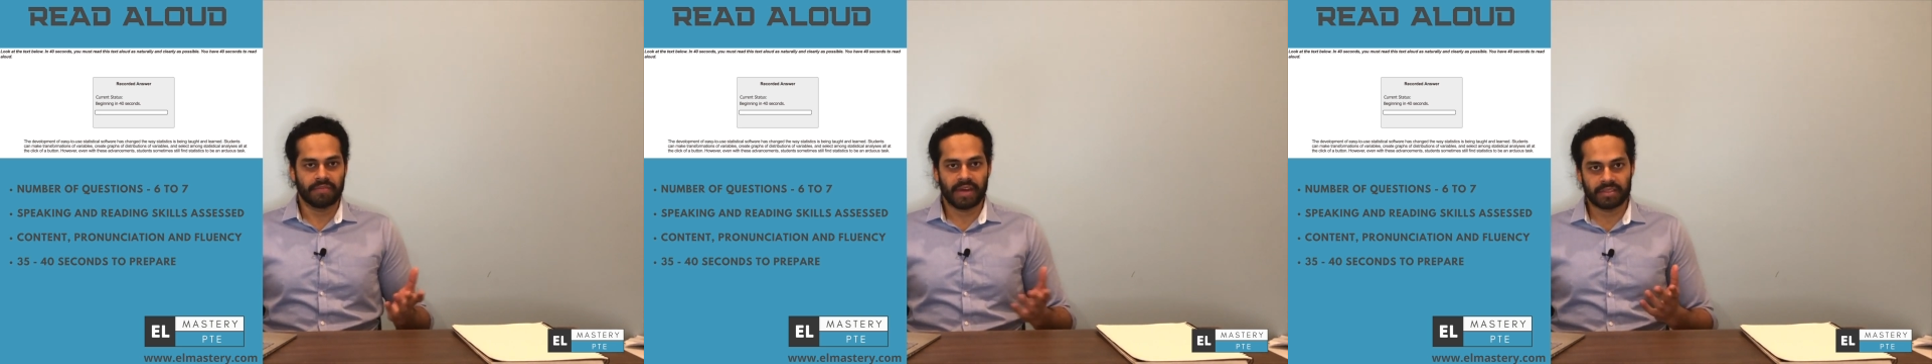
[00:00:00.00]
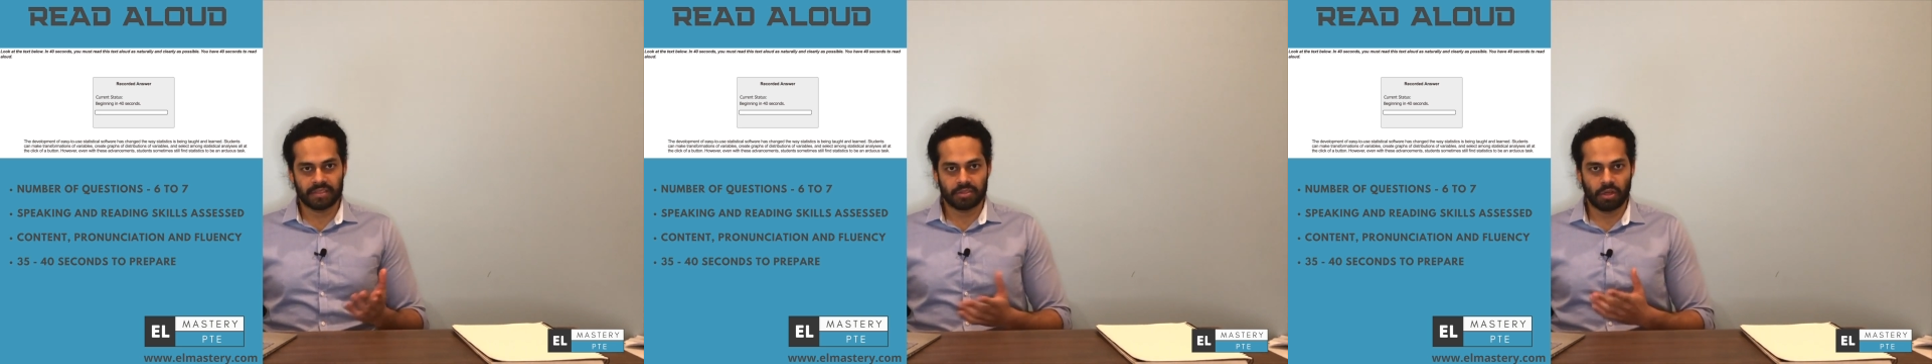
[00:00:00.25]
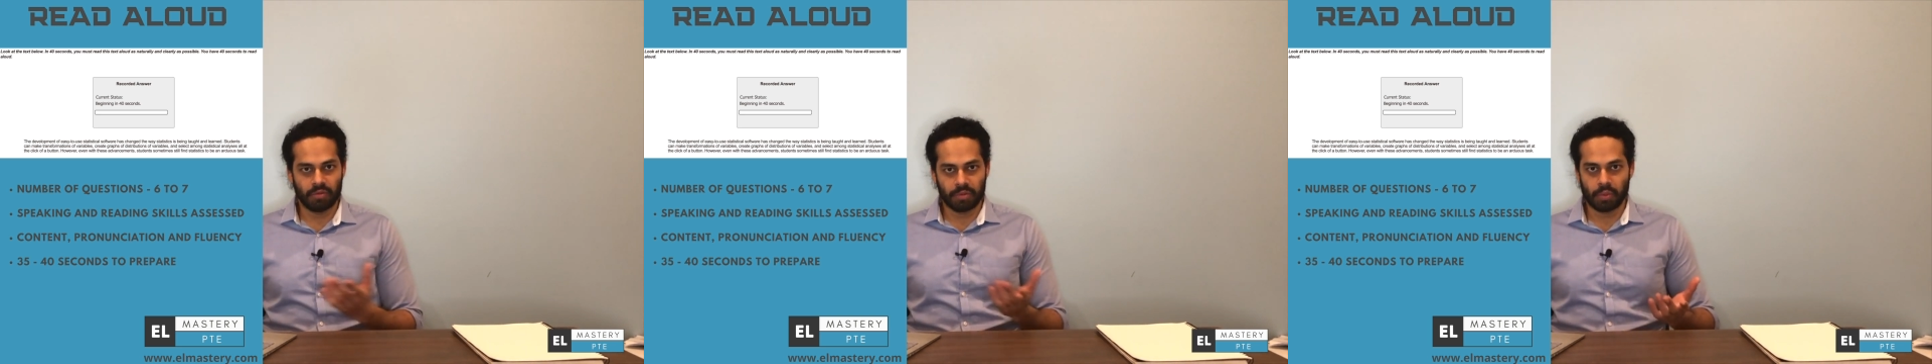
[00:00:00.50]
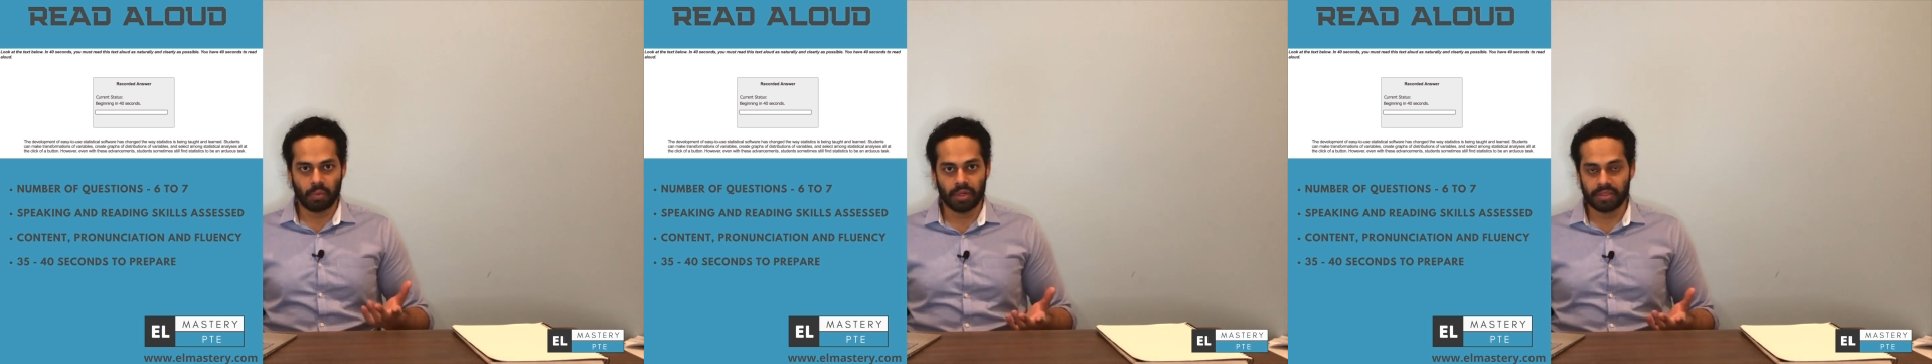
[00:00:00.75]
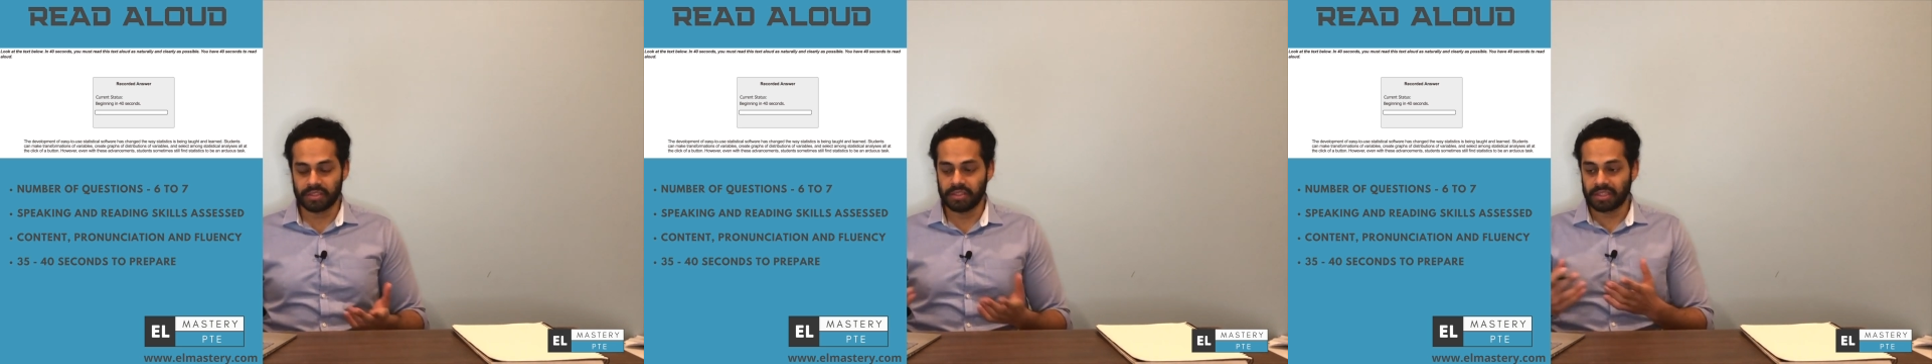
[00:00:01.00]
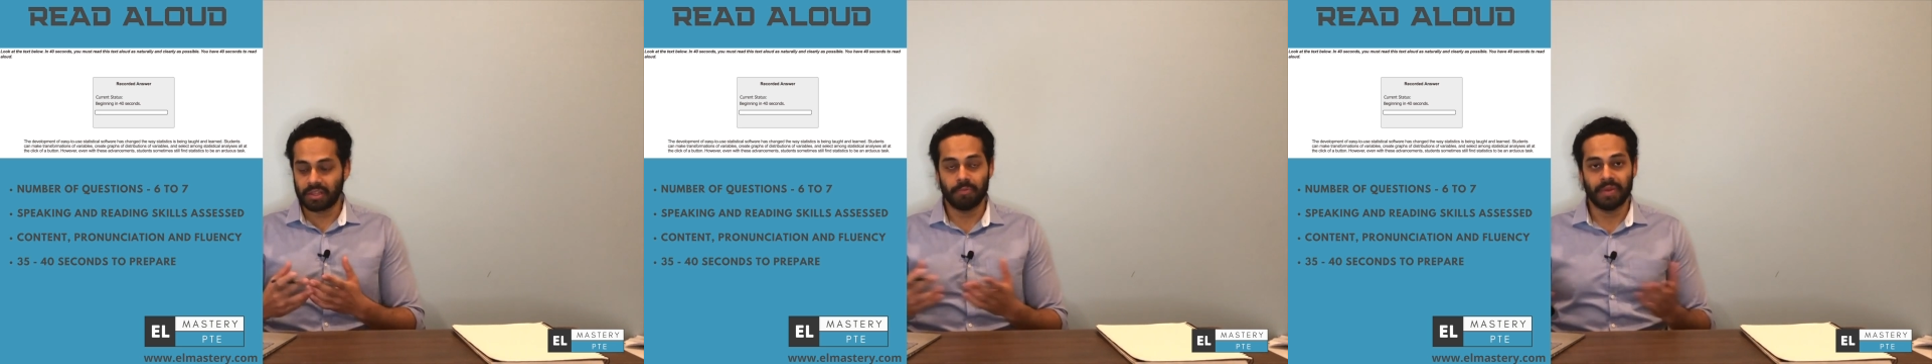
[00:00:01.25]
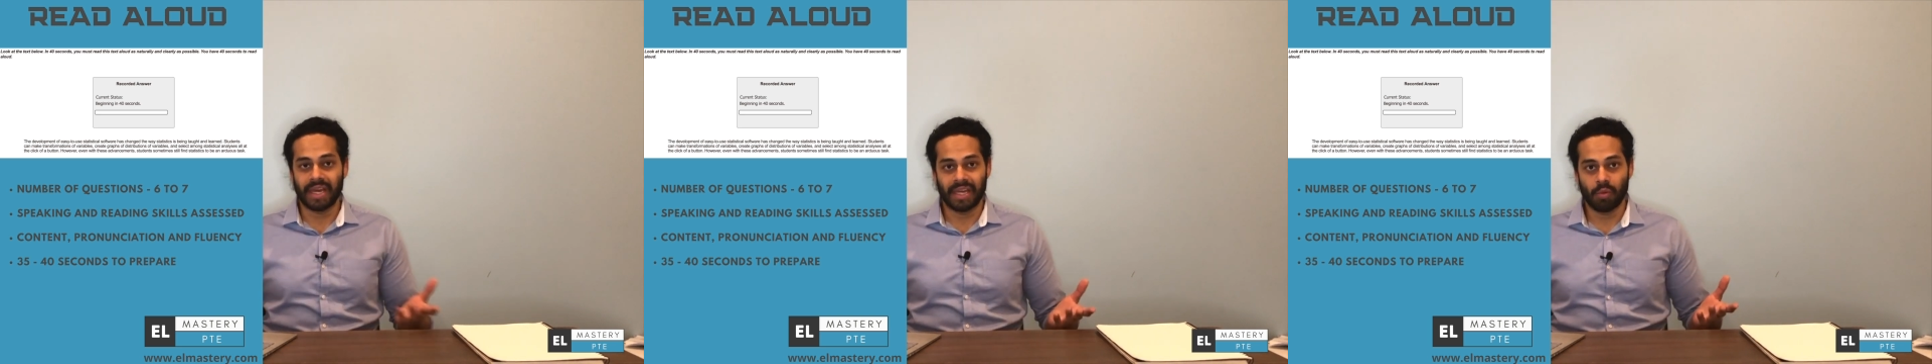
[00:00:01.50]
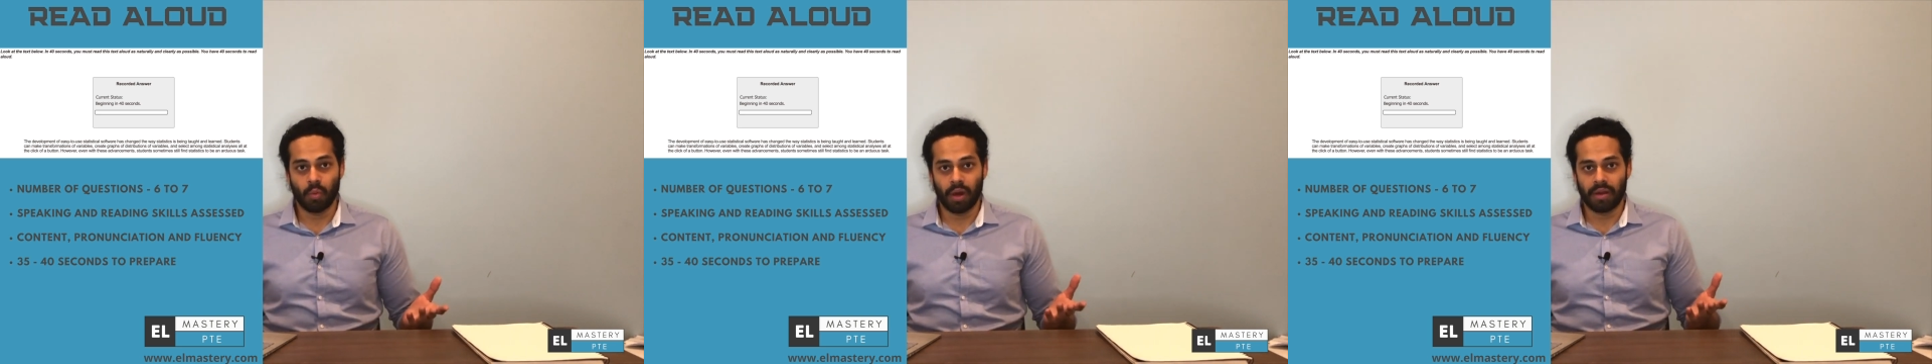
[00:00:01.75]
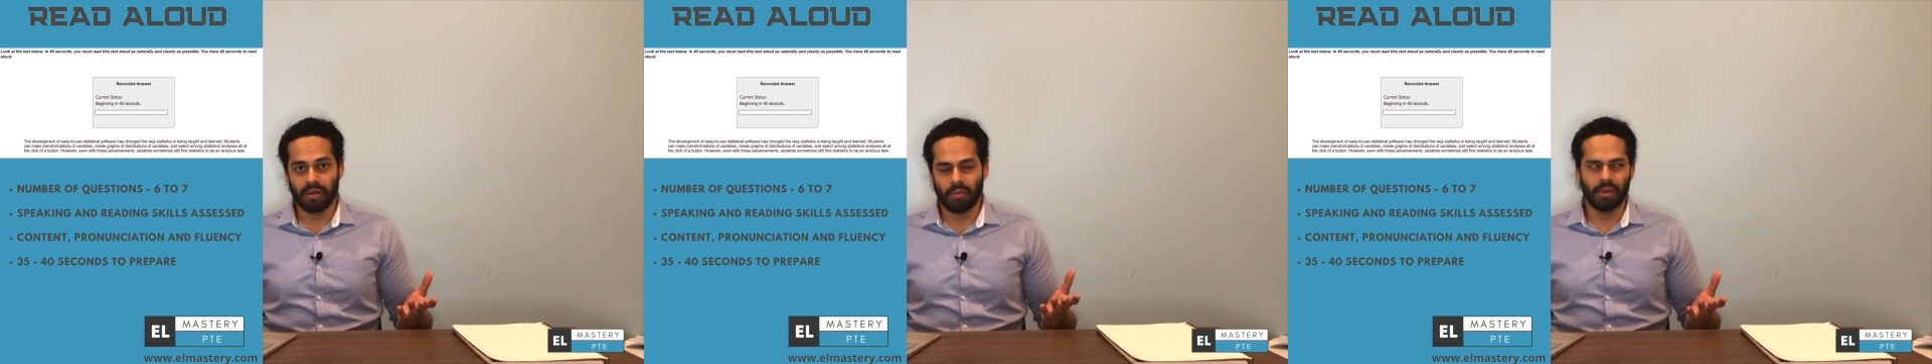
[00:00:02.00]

of accents all over the world, so it could be any one.